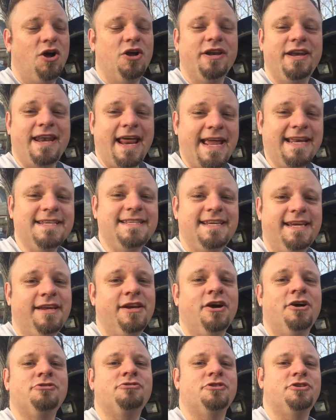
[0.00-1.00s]

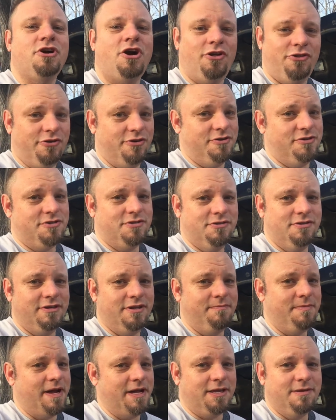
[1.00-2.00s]
$1,900
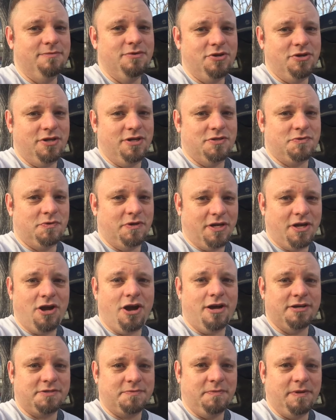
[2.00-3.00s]
in my community is what it
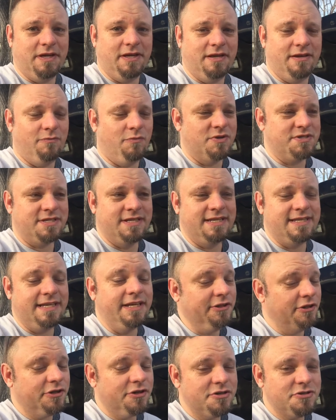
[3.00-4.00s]
cost me. It wasn't a
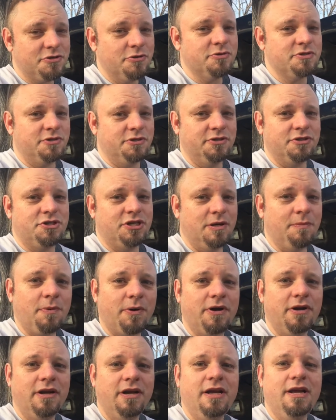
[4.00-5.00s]
dealer, so it was a little
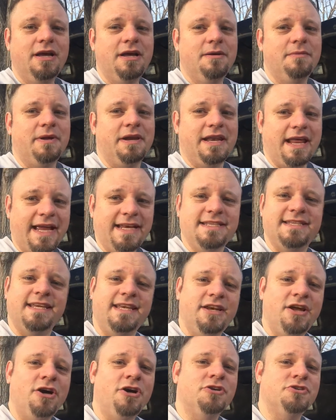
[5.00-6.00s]
cheaper, but
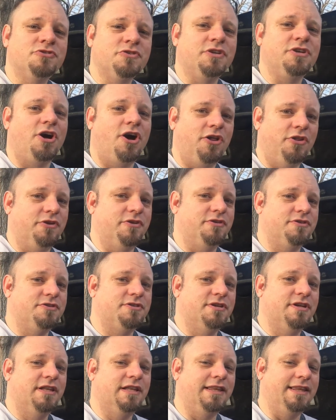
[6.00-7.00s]

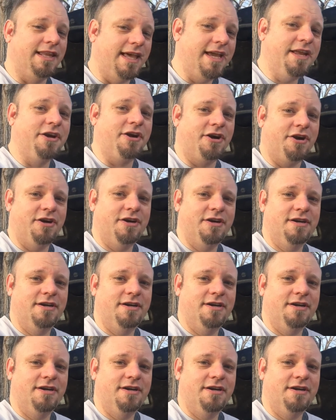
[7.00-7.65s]
$1,900 later.